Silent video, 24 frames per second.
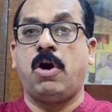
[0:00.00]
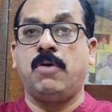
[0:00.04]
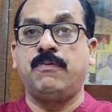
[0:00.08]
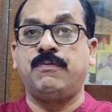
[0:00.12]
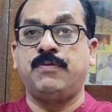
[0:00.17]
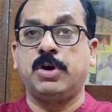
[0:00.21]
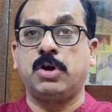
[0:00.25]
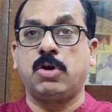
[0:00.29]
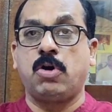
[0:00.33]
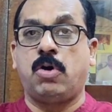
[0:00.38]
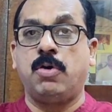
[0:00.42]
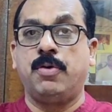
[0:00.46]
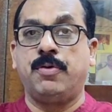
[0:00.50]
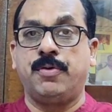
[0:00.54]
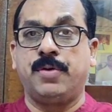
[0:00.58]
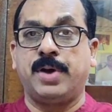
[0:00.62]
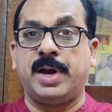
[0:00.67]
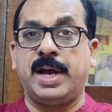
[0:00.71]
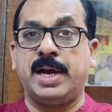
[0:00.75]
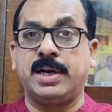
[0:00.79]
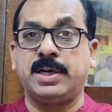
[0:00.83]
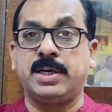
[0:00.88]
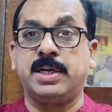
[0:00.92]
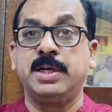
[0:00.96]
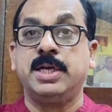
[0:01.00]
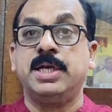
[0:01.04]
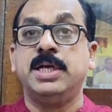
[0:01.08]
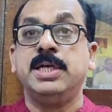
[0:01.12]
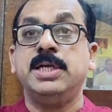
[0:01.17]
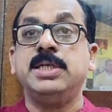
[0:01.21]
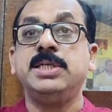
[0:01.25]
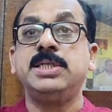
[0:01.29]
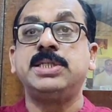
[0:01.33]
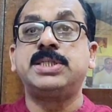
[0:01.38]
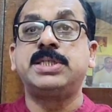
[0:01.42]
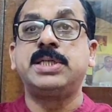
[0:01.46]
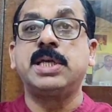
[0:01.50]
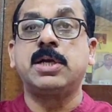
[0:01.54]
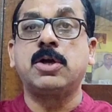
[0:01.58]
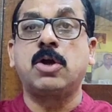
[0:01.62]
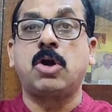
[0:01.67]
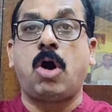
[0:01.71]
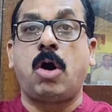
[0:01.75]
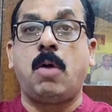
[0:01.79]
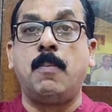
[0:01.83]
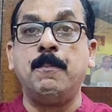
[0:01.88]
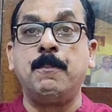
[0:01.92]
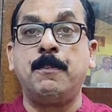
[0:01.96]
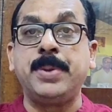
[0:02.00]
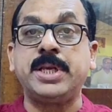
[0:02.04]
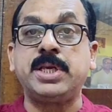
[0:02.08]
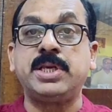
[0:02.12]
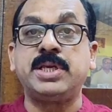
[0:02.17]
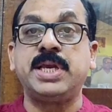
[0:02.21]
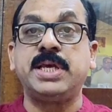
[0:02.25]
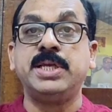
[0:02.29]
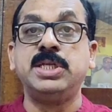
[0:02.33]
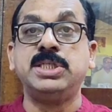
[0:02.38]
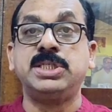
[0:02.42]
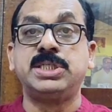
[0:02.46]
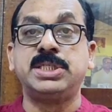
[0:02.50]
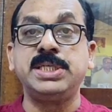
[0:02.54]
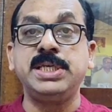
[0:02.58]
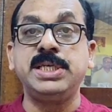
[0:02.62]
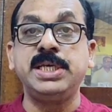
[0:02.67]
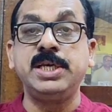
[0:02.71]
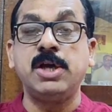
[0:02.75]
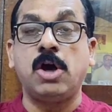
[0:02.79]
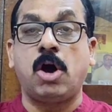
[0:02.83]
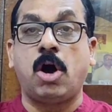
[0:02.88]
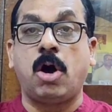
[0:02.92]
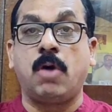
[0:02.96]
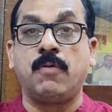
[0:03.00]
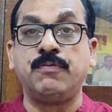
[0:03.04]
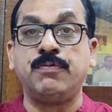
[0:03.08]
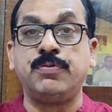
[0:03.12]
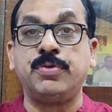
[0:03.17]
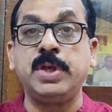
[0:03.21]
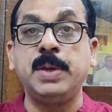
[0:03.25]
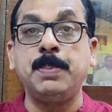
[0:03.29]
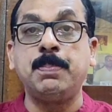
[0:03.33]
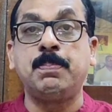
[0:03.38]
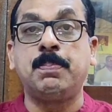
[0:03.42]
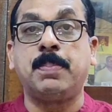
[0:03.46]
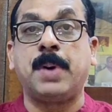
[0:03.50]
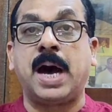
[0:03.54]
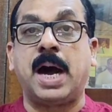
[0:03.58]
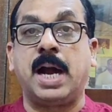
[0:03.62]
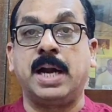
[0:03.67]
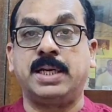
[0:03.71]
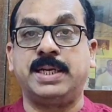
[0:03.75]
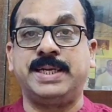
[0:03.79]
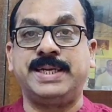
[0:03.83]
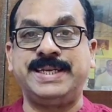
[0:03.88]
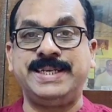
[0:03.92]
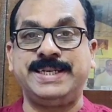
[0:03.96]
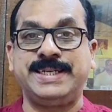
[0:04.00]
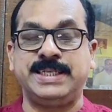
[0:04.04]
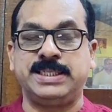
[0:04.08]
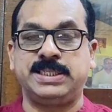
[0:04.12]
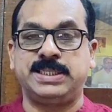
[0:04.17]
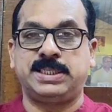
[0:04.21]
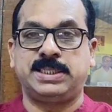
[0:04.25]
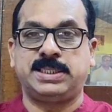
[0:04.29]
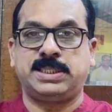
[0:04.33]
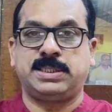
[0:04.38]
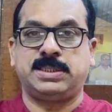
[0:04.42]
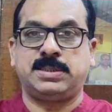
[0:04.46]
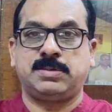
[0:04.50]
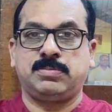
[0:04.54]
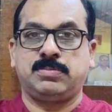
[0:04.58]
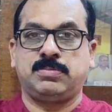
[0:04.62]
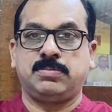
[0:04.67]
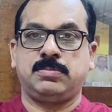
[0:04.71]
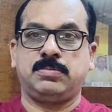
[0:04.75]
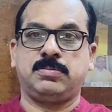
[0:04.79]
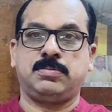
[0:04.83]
of a contract is the competency of the parties.